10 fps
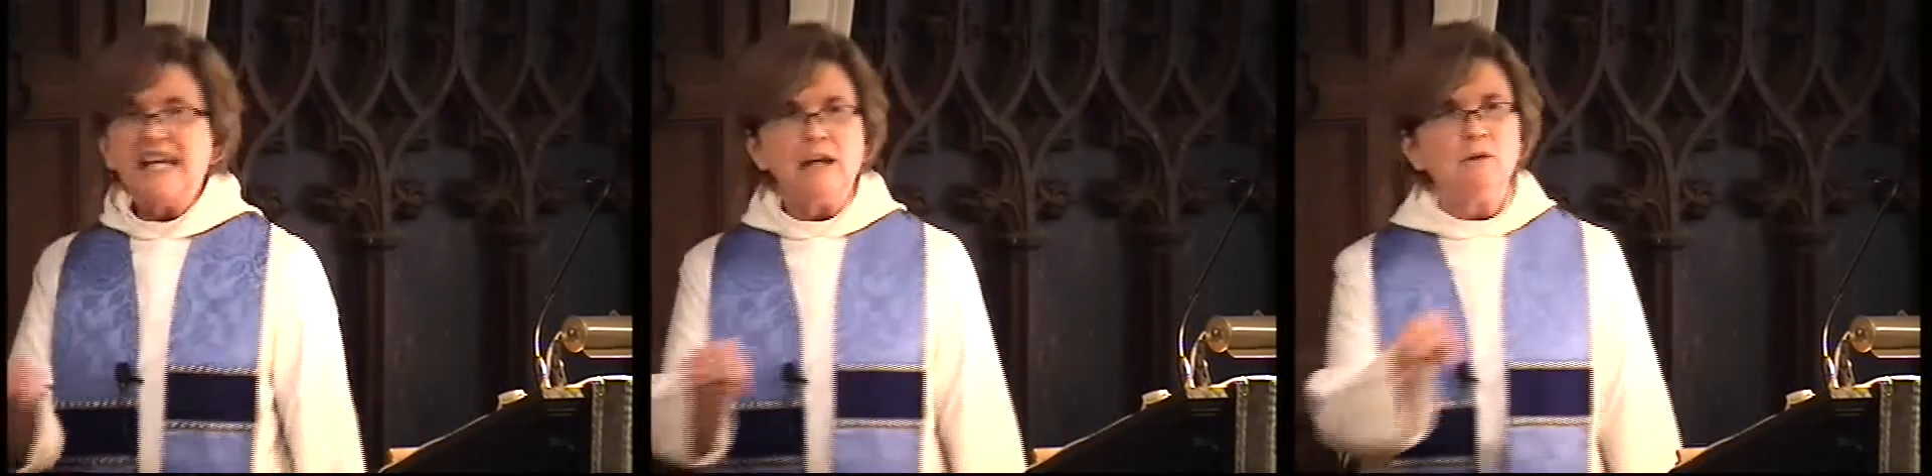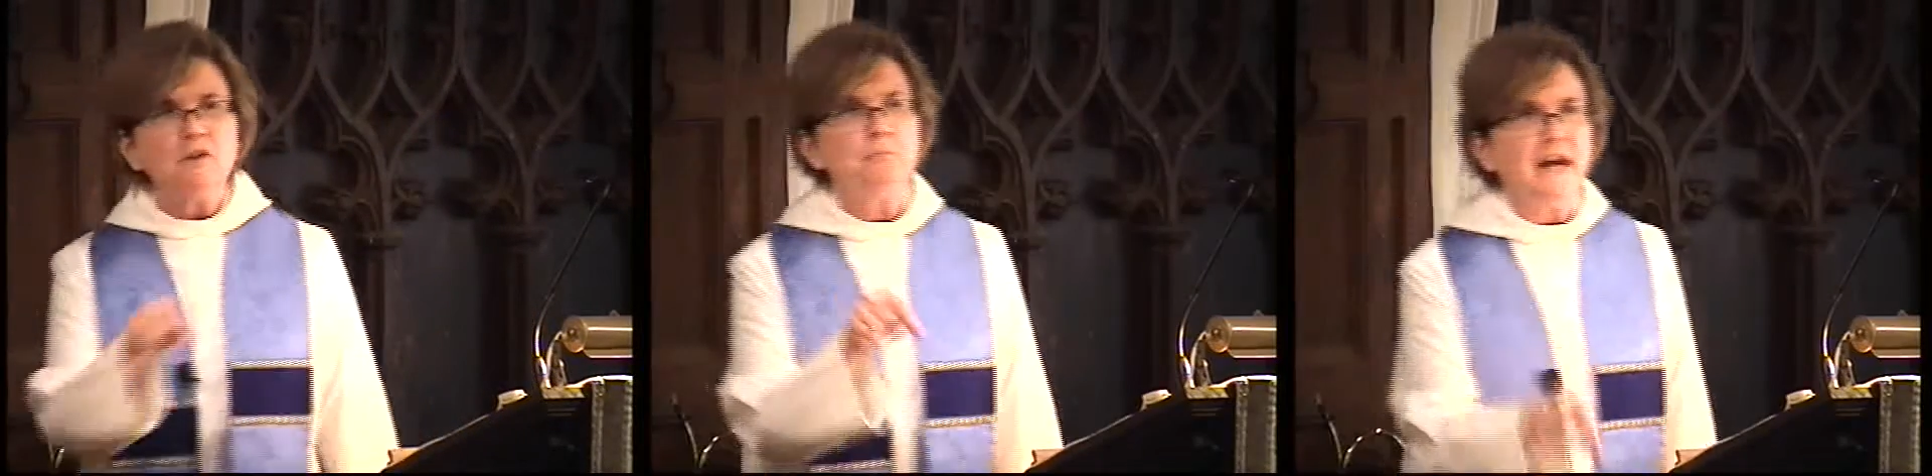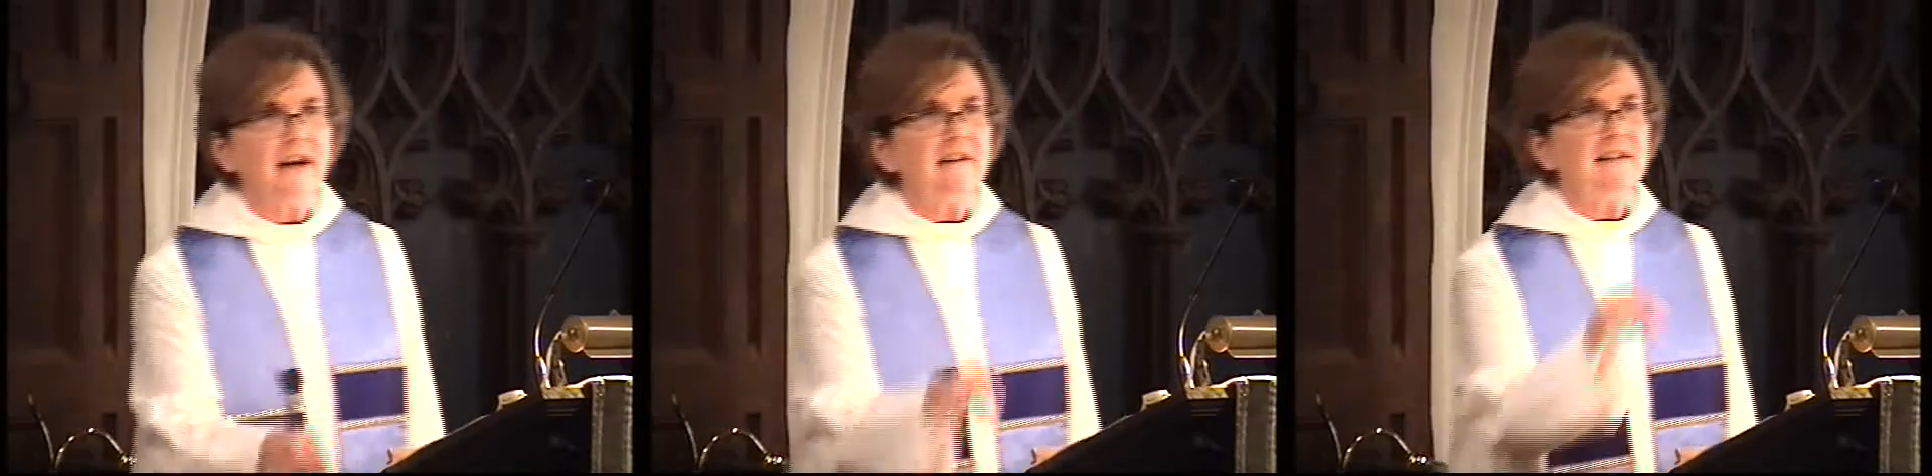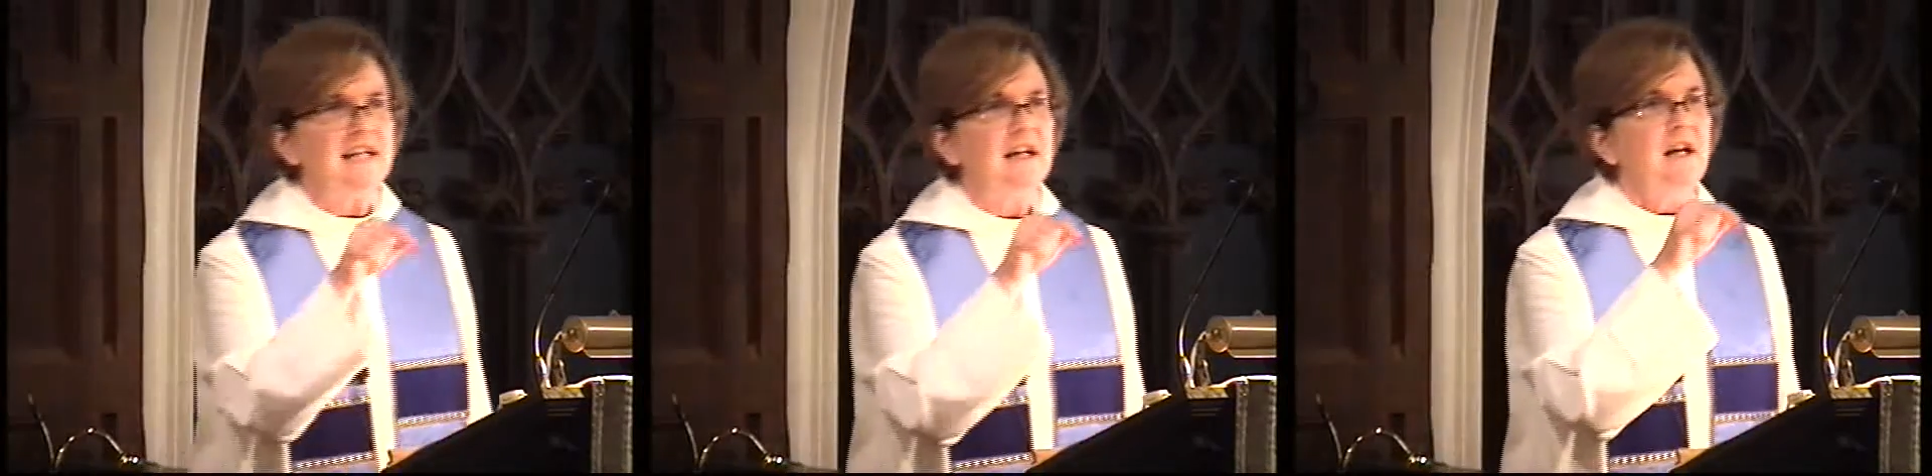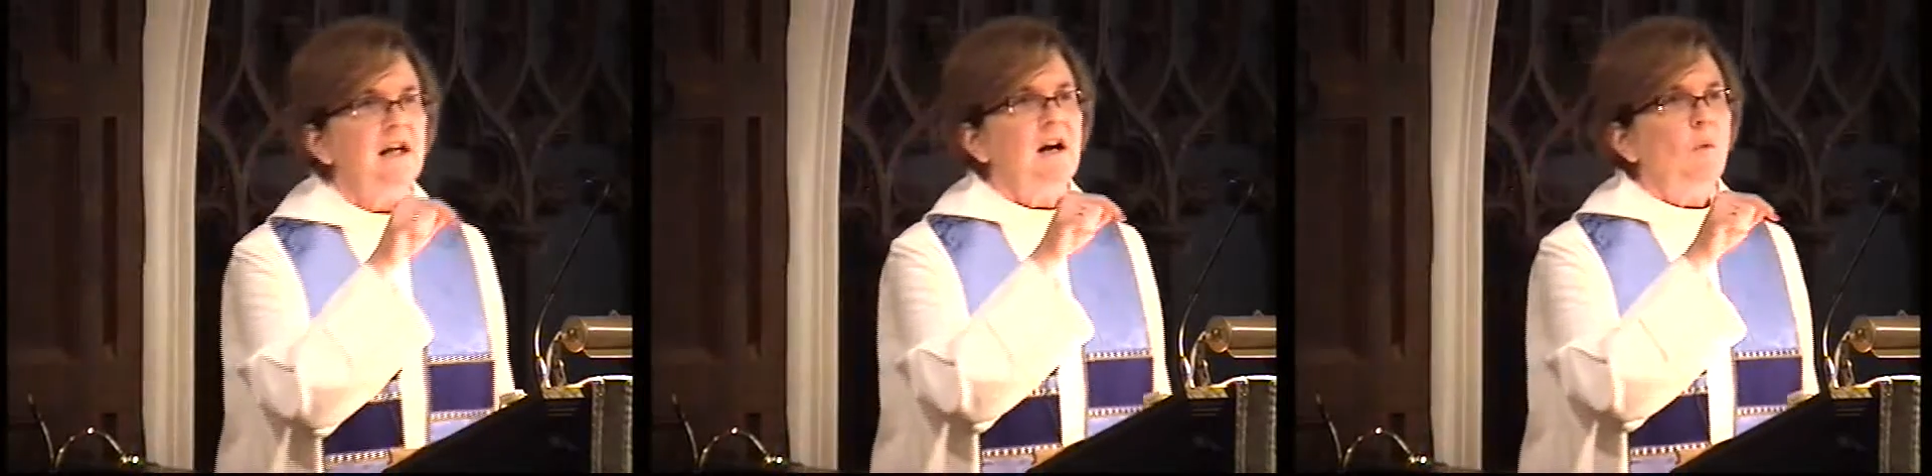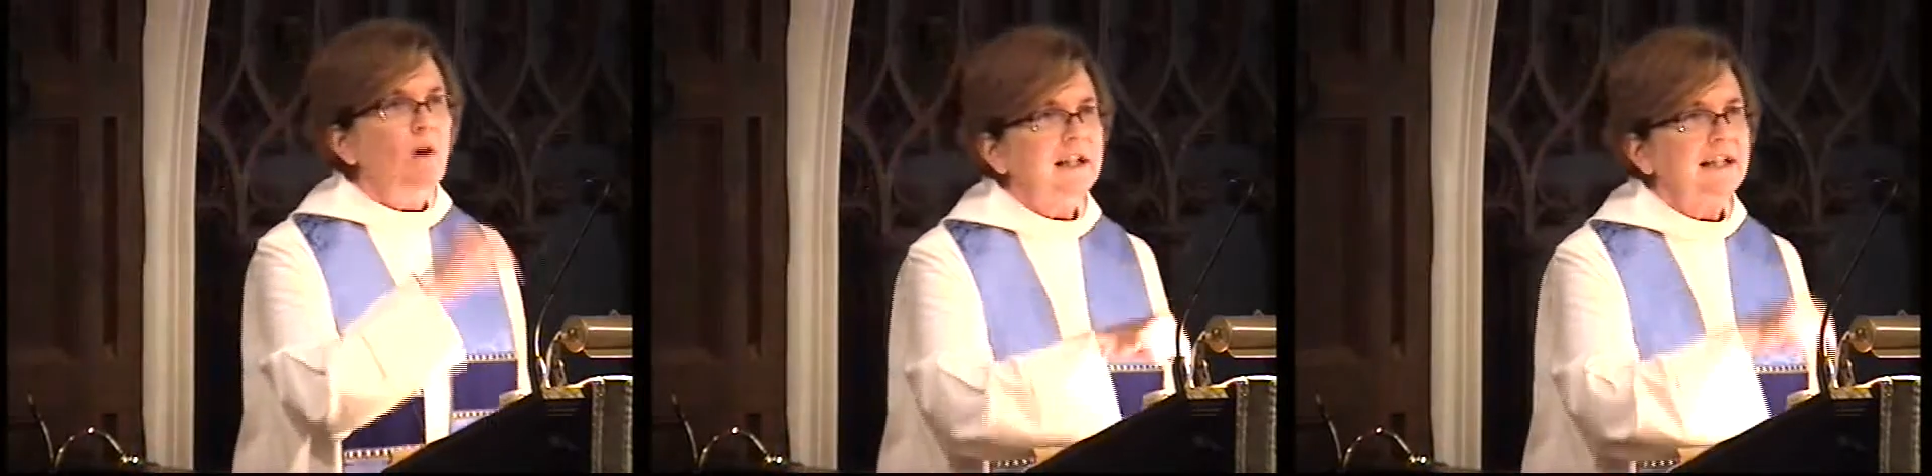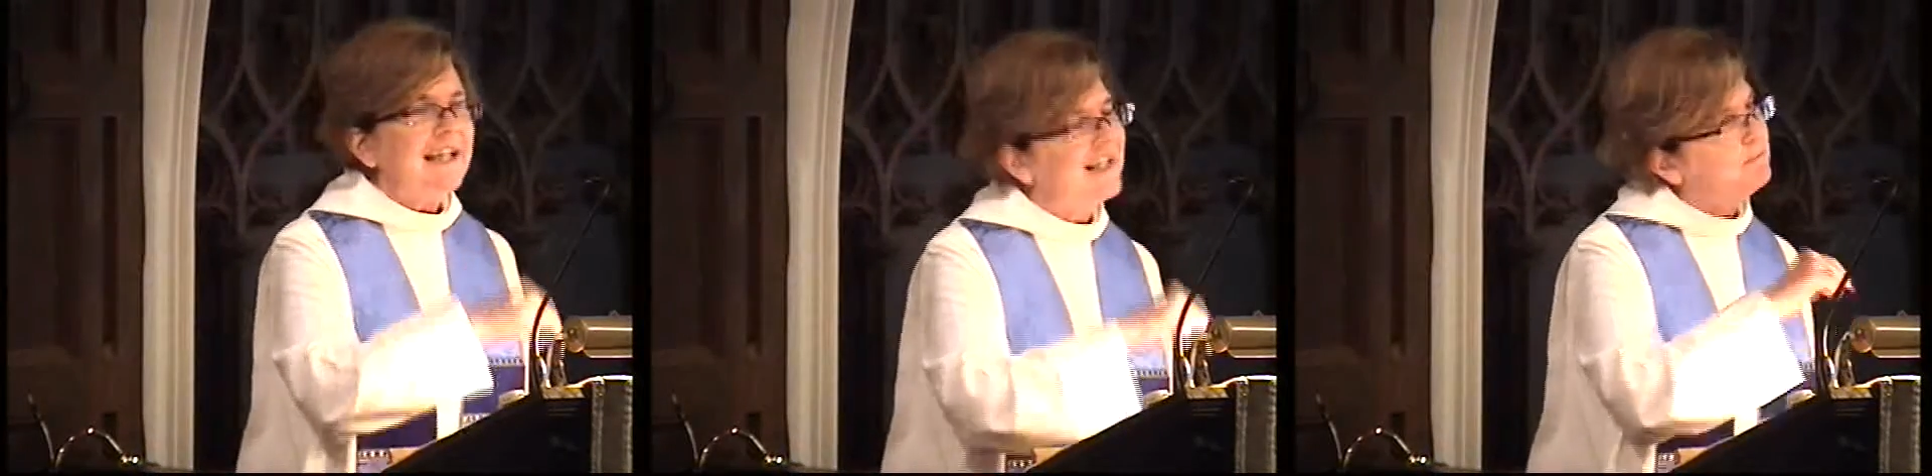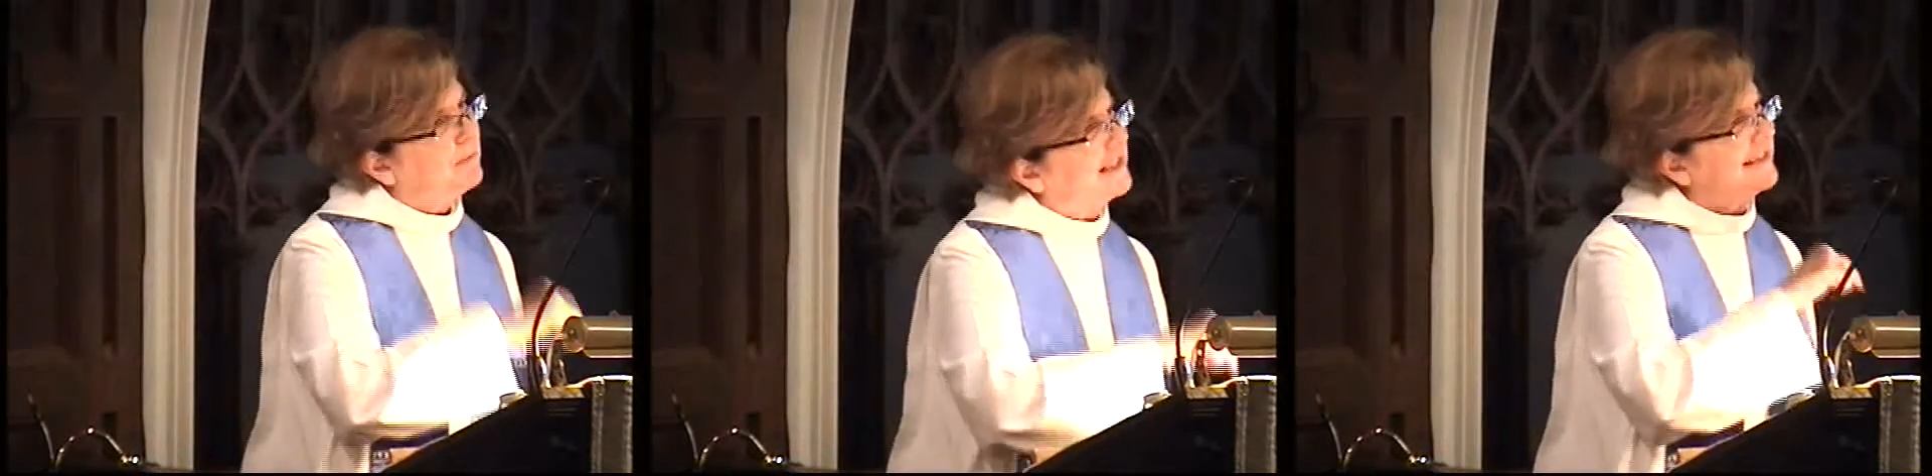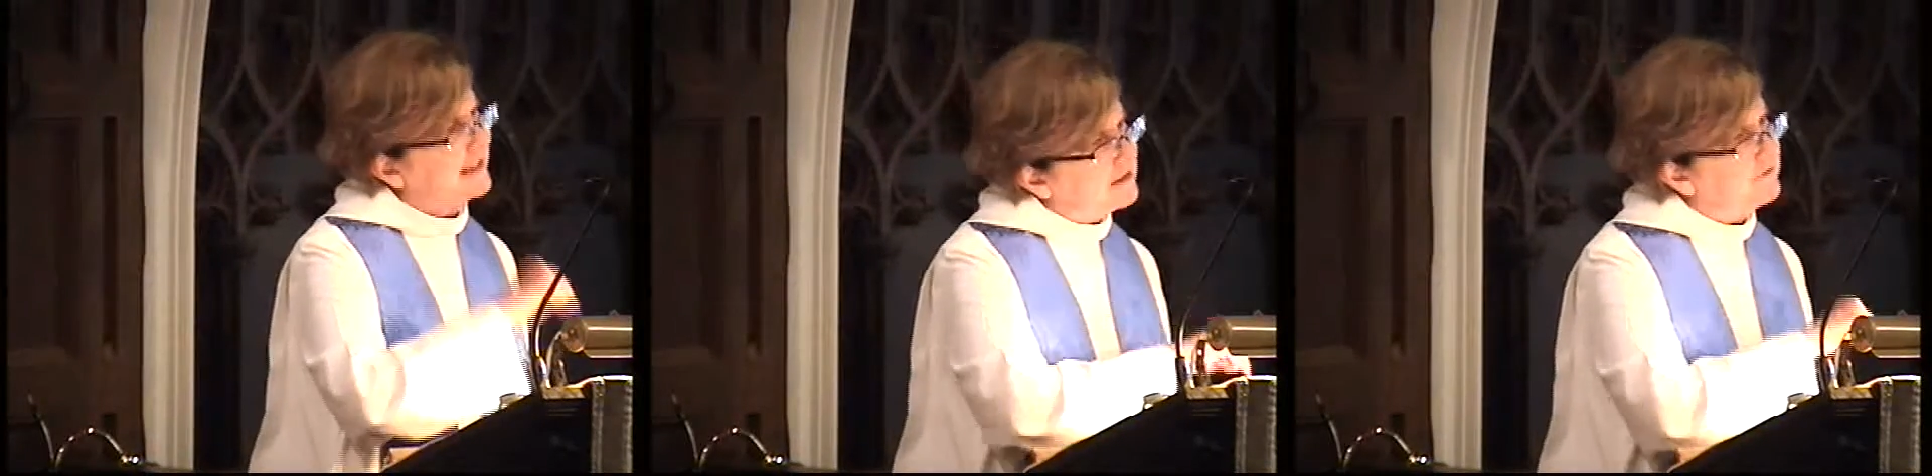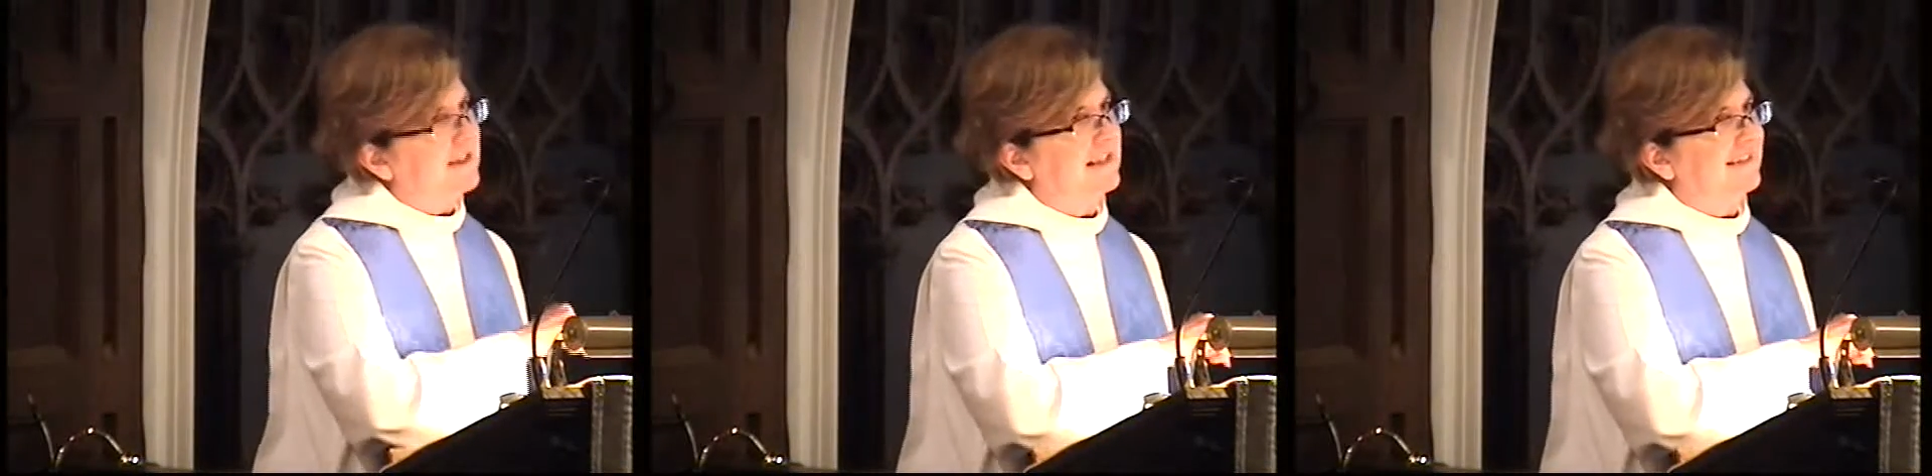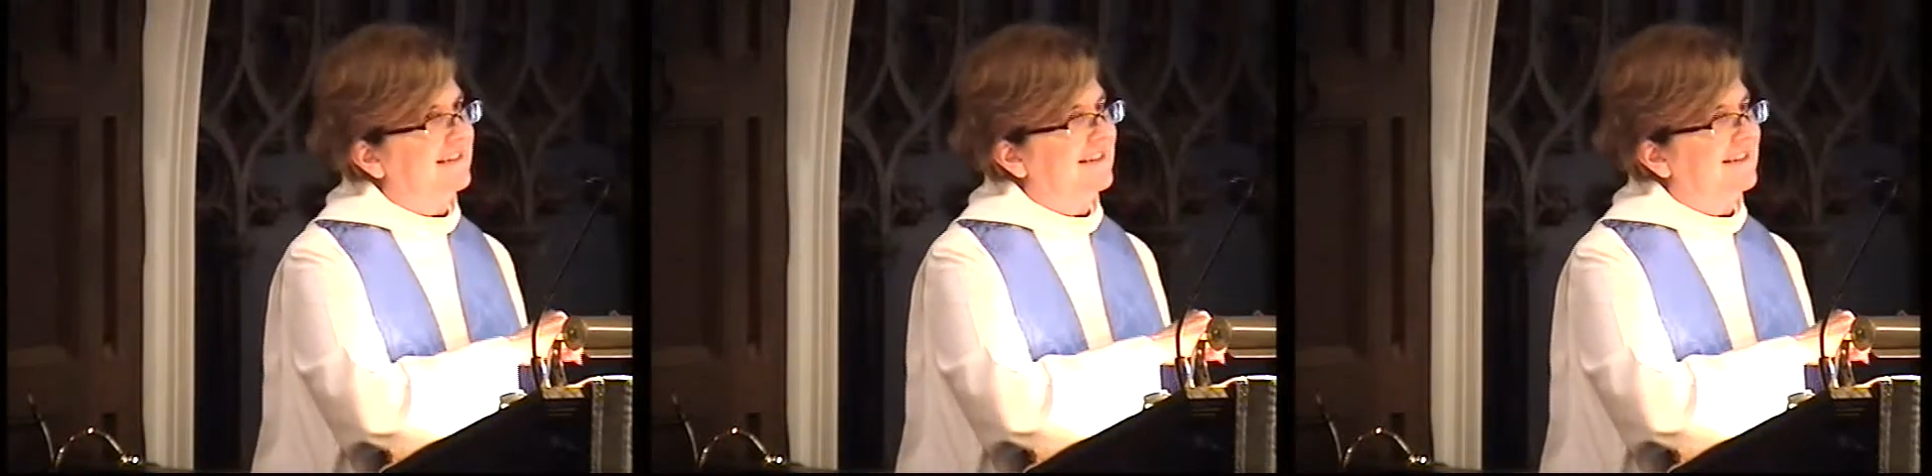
He was burying what he'd been given